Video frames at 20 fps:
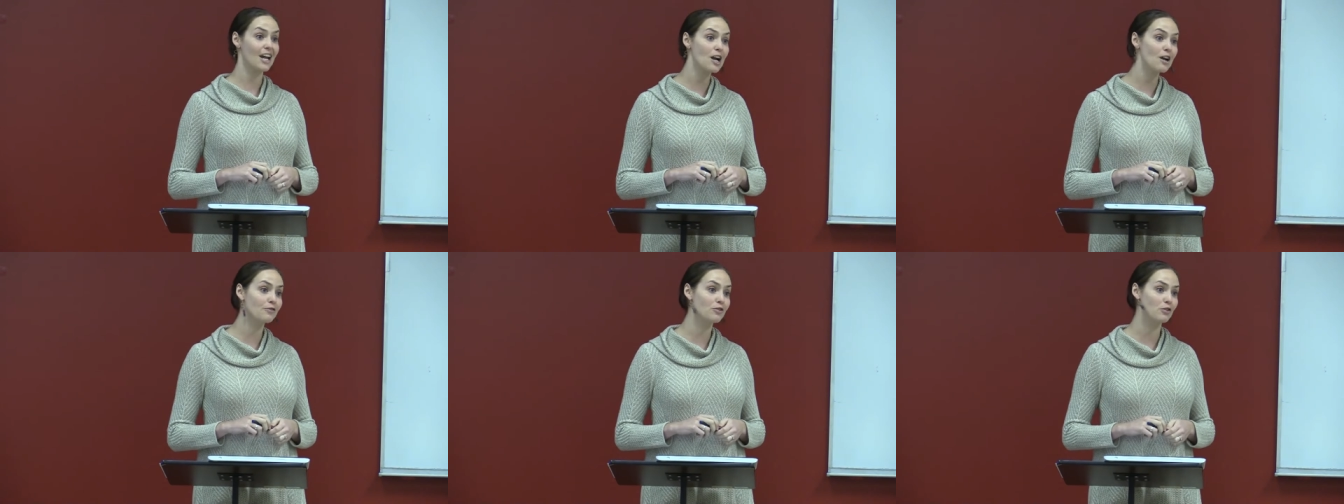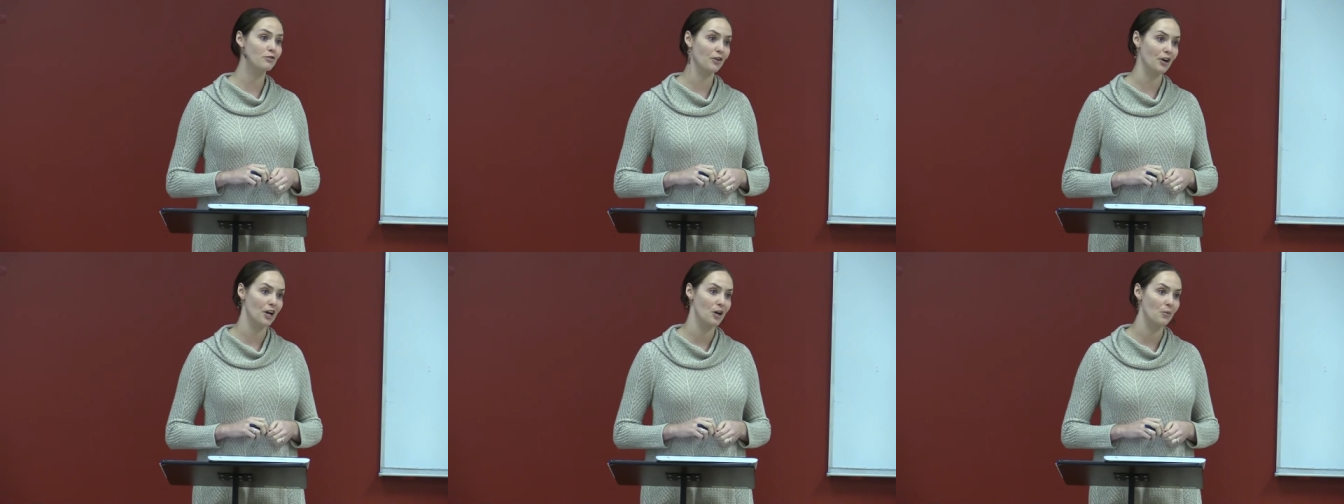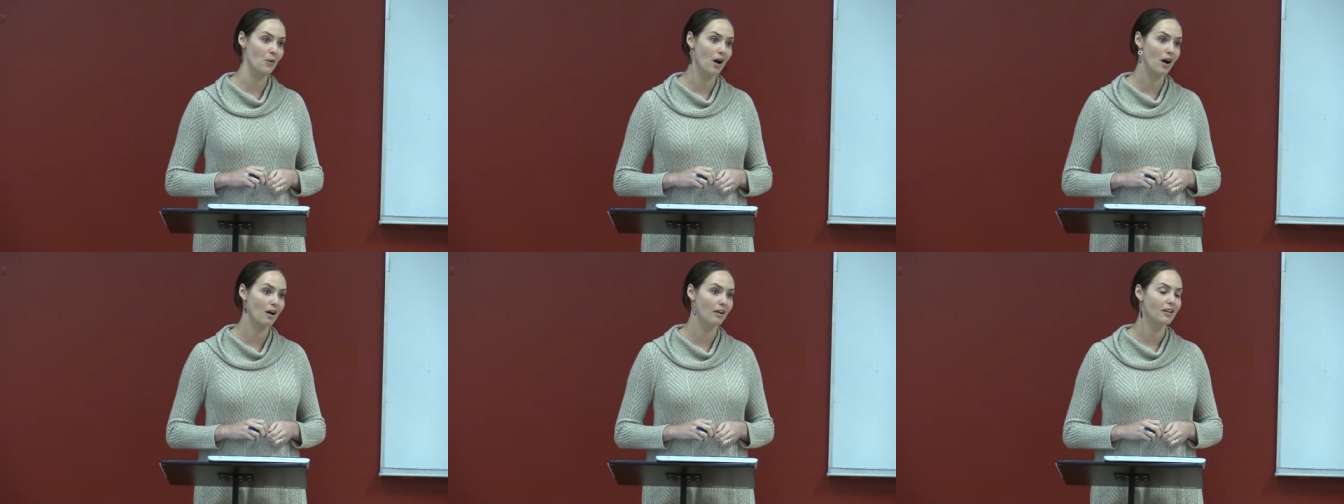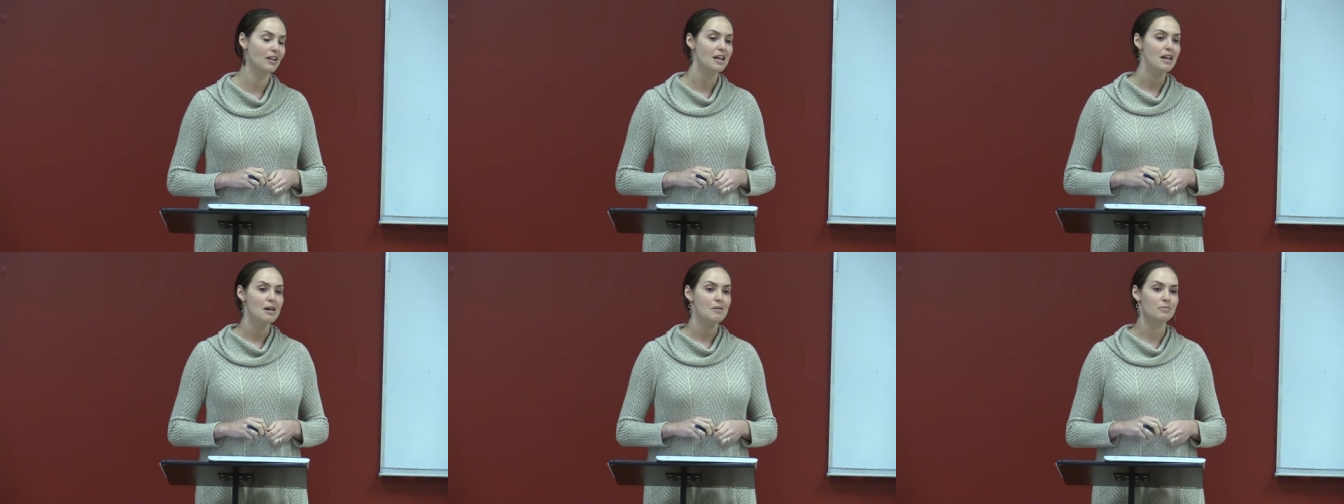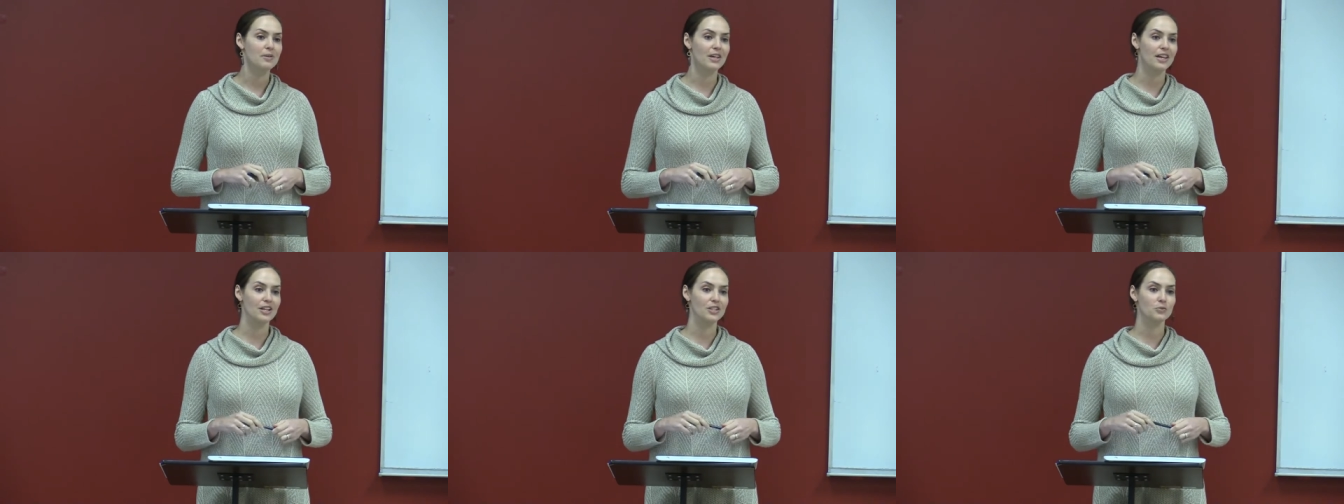care of you very well,
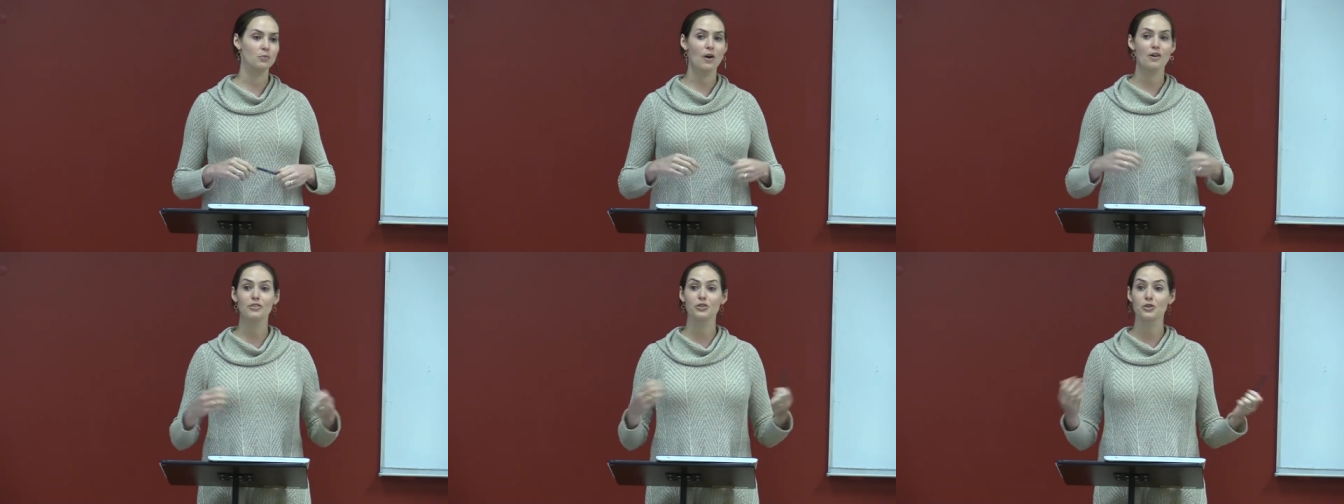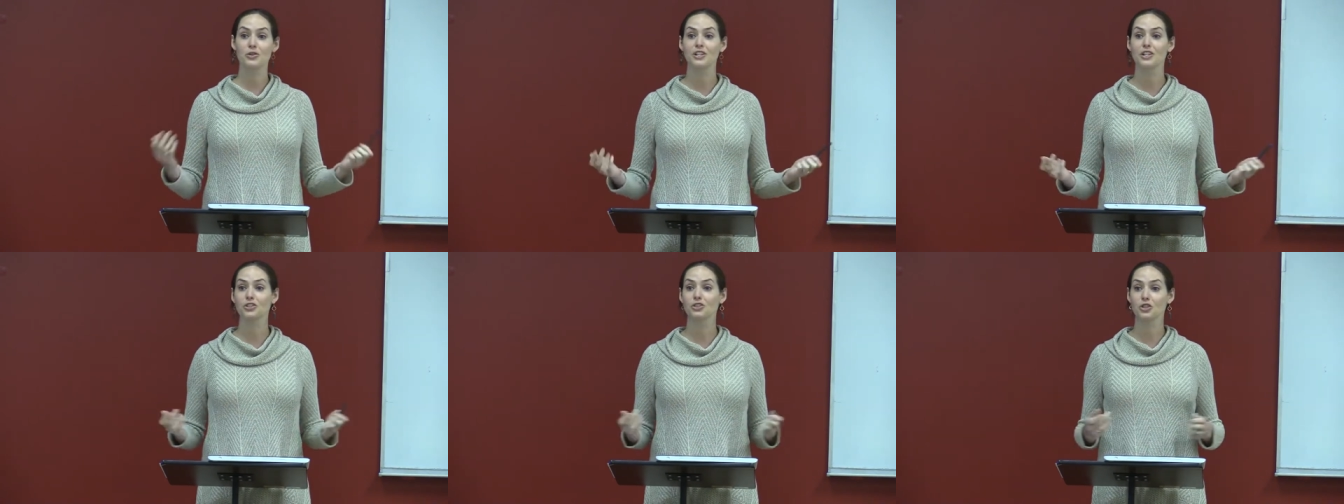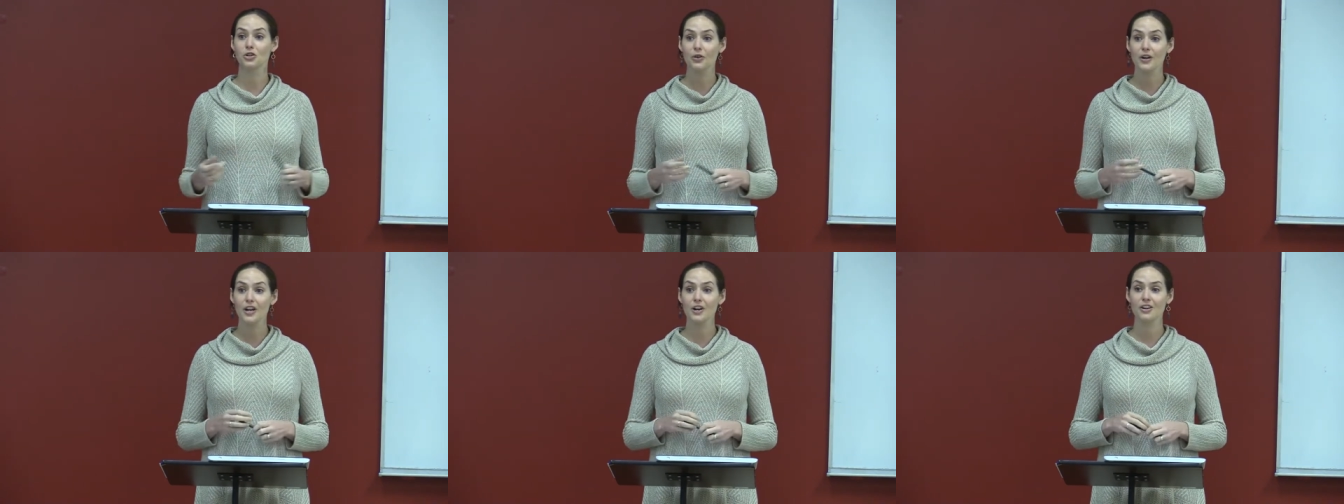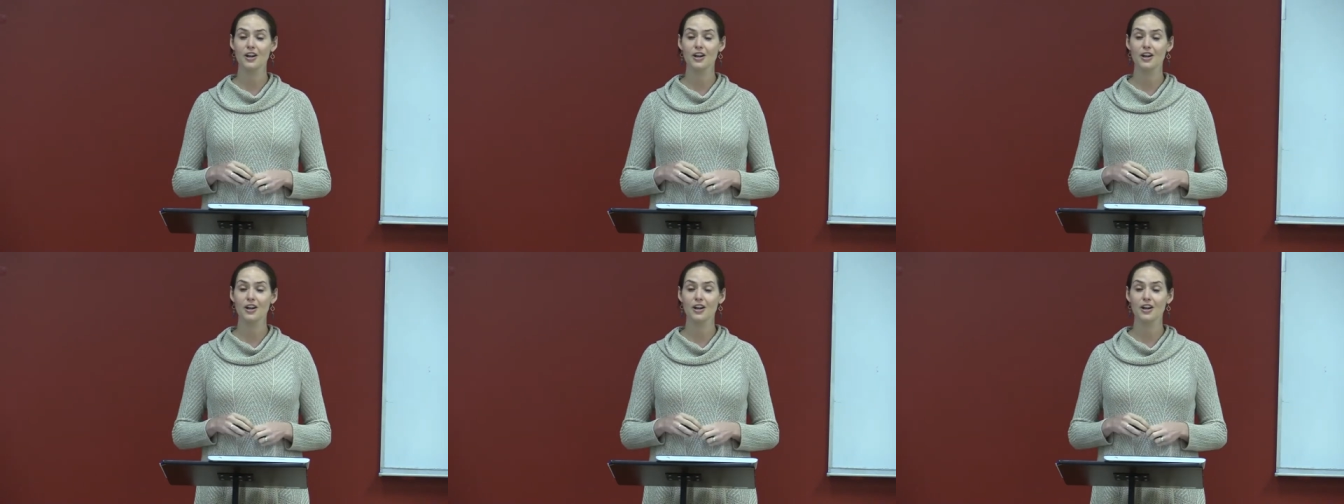because whether you get a degree